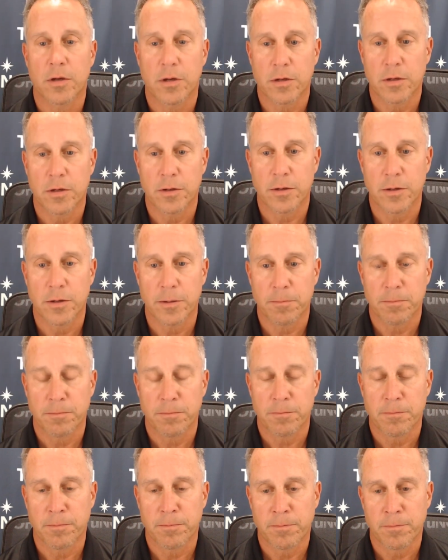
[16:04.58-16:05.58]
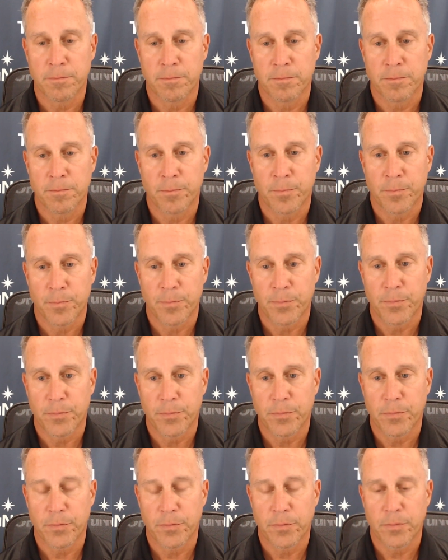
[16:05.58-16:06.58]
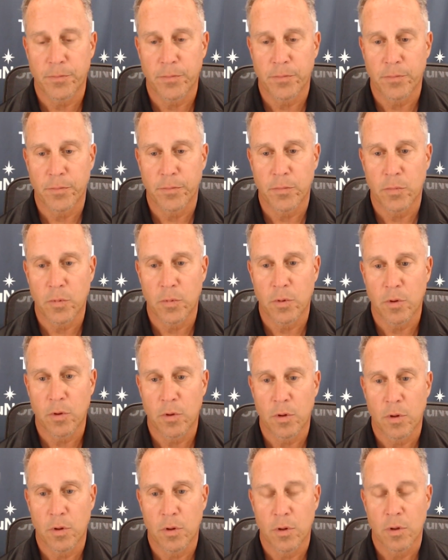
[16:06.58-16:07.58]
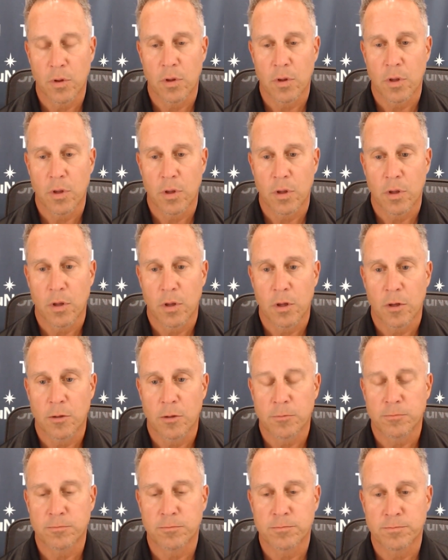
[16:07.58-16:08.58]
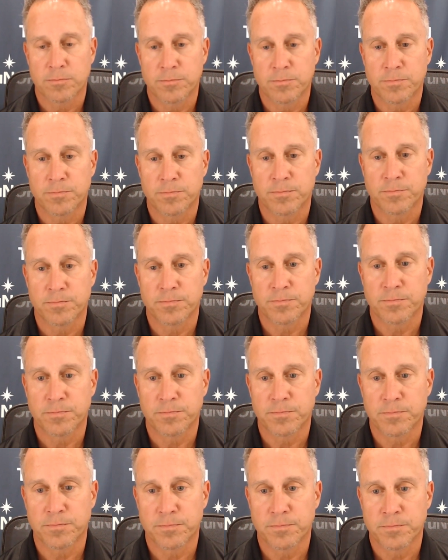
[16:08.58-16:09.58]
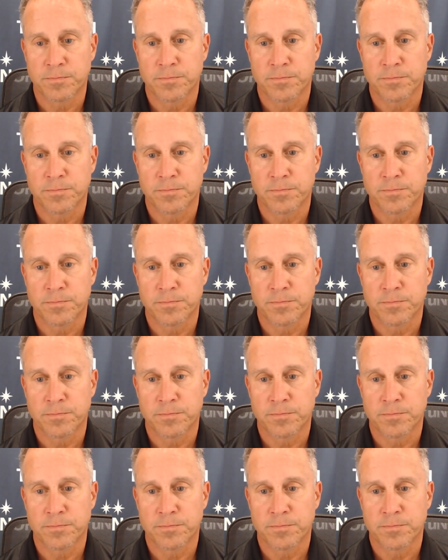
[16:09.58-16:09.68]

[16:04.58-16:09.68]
The person shown says nothing.